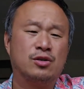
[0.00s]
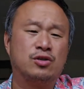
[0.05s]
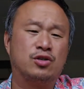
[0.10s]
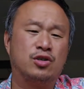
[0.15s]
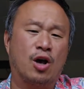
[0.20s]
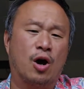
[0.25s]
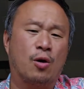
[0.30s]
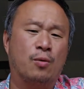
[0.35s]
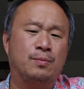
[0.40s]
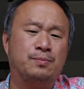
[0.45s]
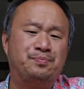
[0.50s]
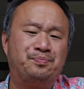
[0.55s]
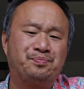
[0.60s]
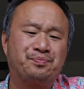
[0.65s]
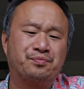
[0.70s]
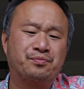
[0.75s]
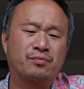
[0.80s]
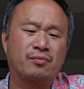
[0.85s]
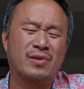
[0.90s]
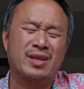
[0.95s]
So
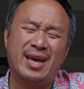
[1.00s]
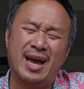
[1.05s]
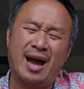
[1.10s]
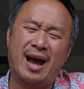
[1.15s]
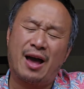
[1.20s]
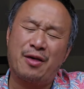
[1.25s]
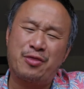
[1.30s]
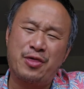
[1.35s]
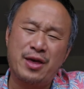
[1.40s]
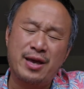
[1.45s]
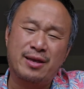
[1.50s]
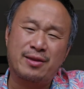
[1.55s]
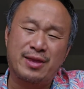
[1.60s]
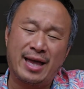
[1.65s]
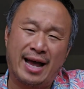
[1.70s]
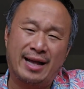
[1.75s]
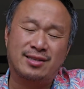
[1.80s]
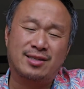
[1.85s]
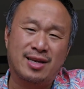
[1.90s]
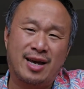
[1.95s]
yeah, I think
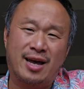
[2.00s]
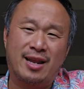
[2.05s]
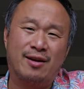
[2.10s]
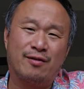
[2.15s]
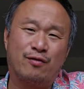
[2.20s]
that's kind